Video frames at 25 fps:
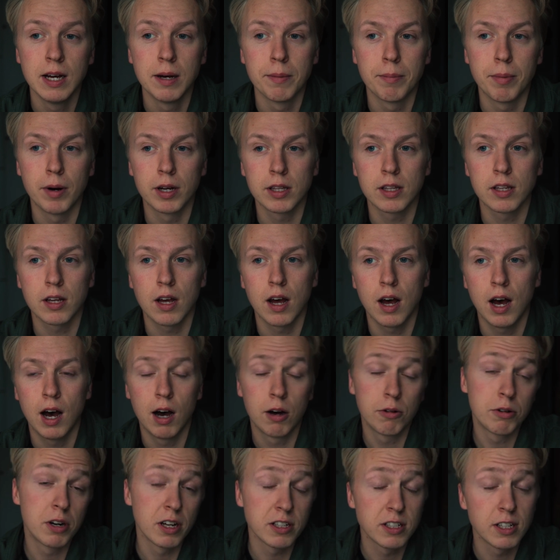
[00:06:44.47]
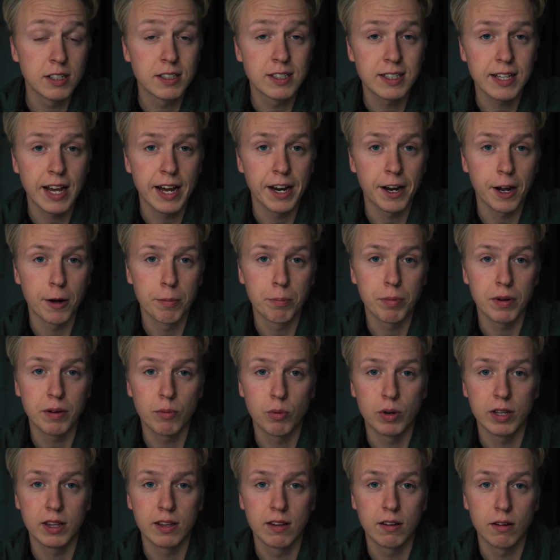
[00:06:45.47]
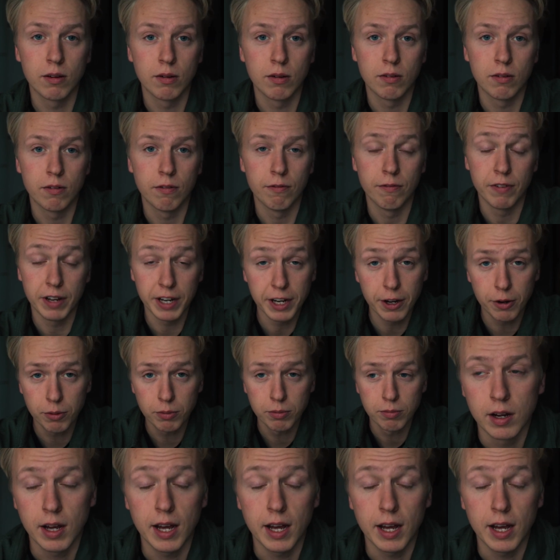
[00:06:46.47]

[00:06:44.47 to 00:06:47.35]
but how does it stand up with video?